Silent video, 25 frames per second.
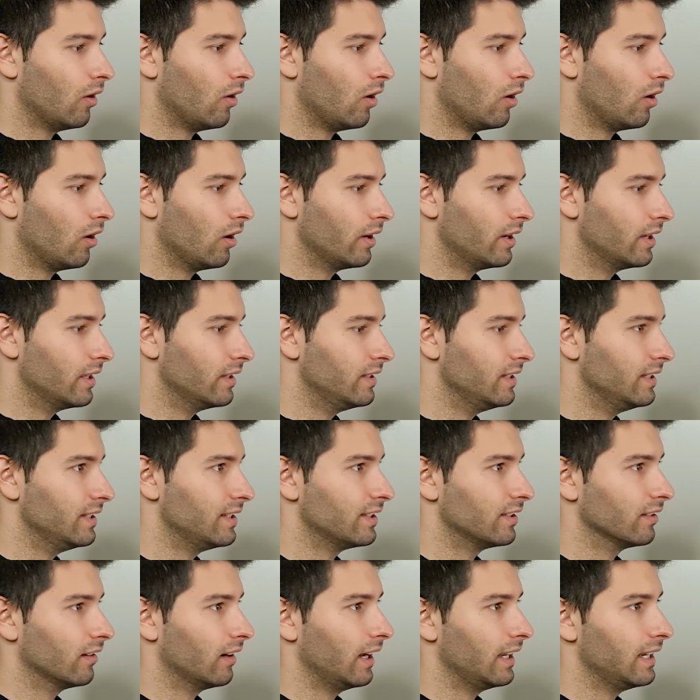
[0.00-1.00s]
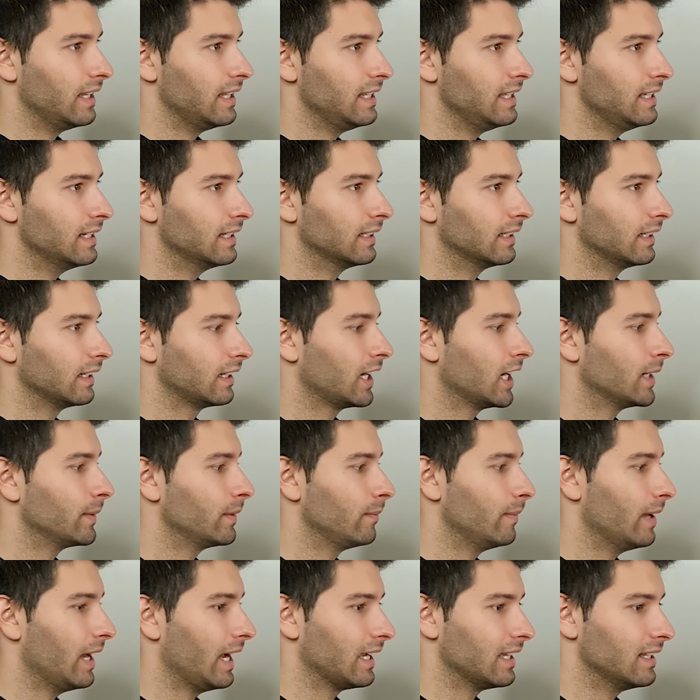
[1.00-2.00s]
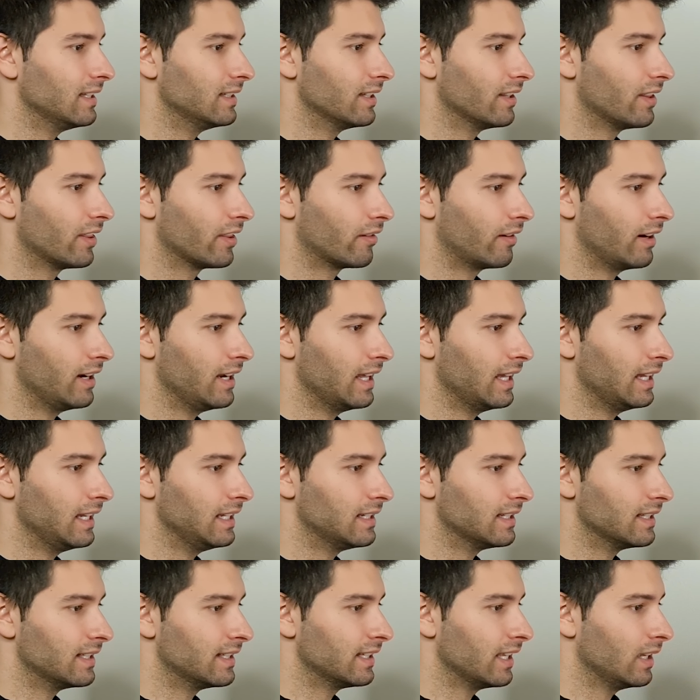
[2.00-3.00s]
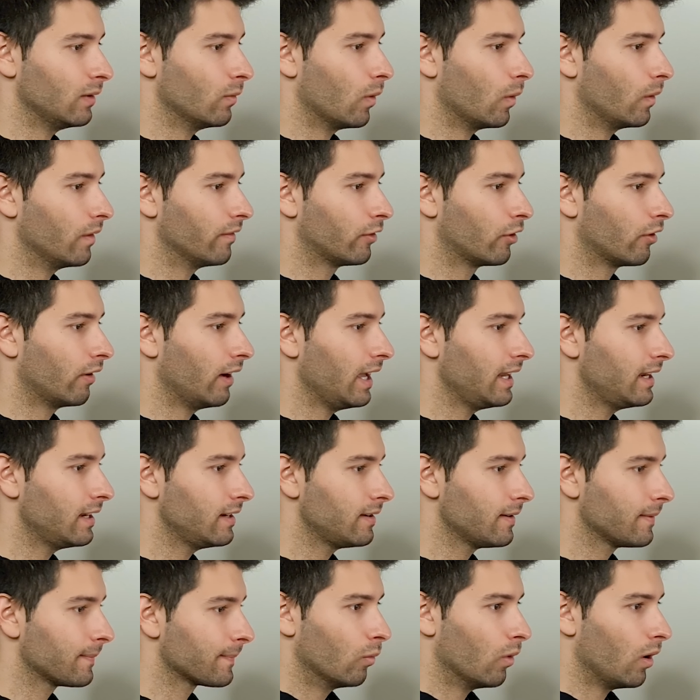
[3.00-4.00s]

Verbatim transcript: on this side here, coming back into 3D to see what we've created.